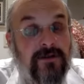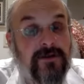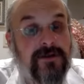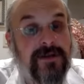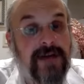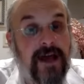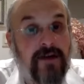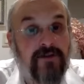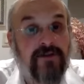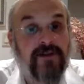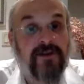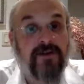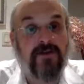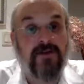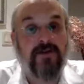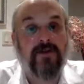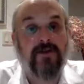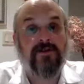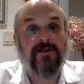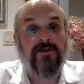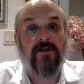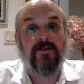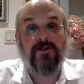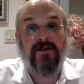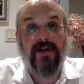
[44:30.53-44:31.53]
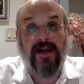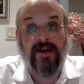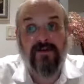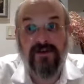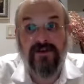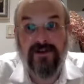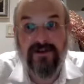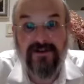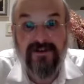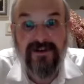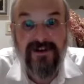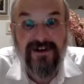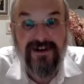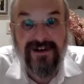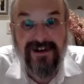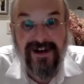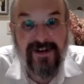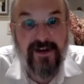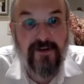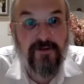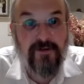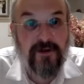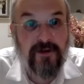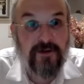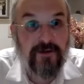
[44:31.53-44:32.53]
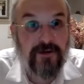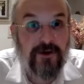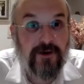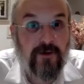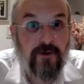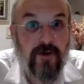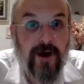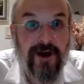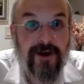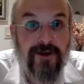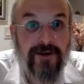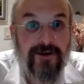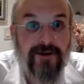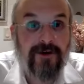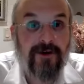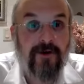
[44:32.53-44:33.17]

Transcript: It's heavier, the stones are heavier, and if they require